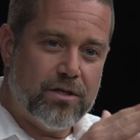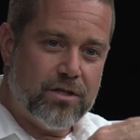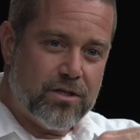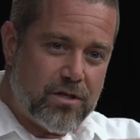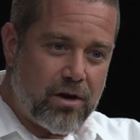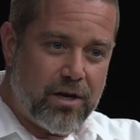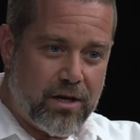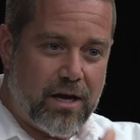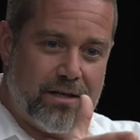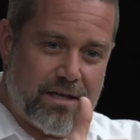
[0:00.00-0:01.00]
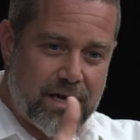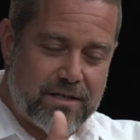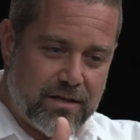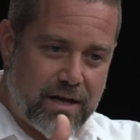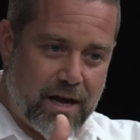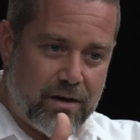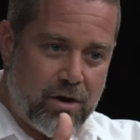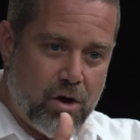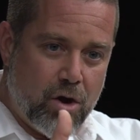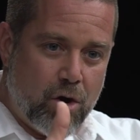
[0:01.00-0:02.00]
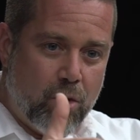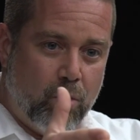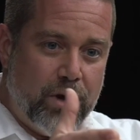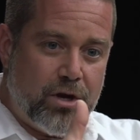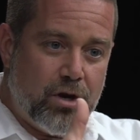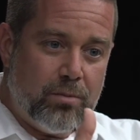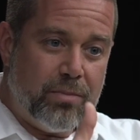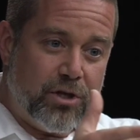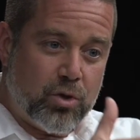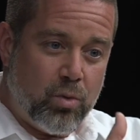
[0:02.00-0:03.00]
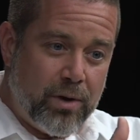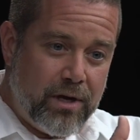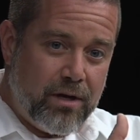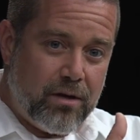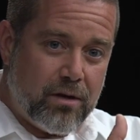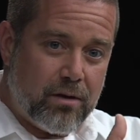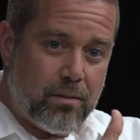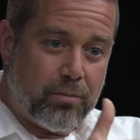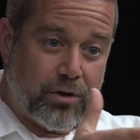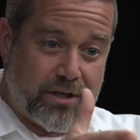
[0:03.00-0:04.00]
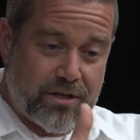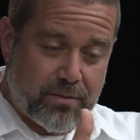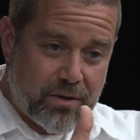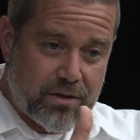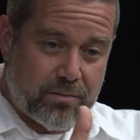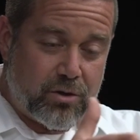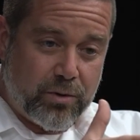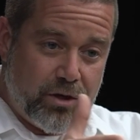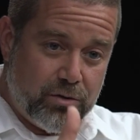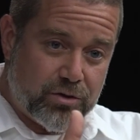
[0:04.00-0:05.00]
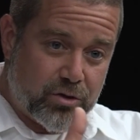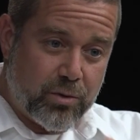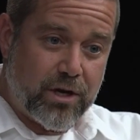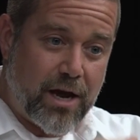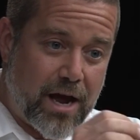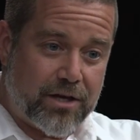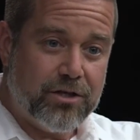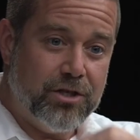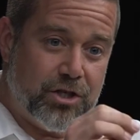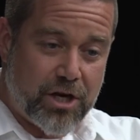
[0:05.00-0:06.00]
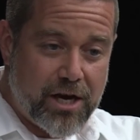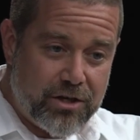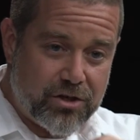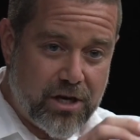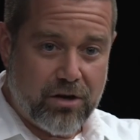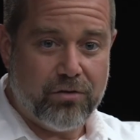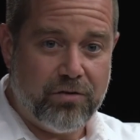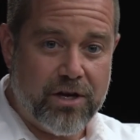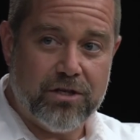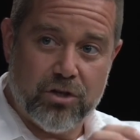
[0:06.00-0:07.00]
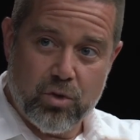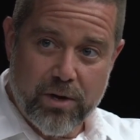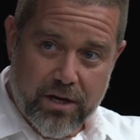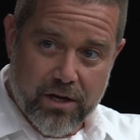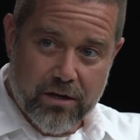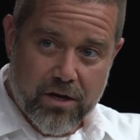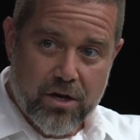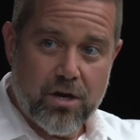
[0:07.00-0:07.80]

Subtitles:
studying and testing that, we could, between participants, between users, we could actually change the interface and tweak it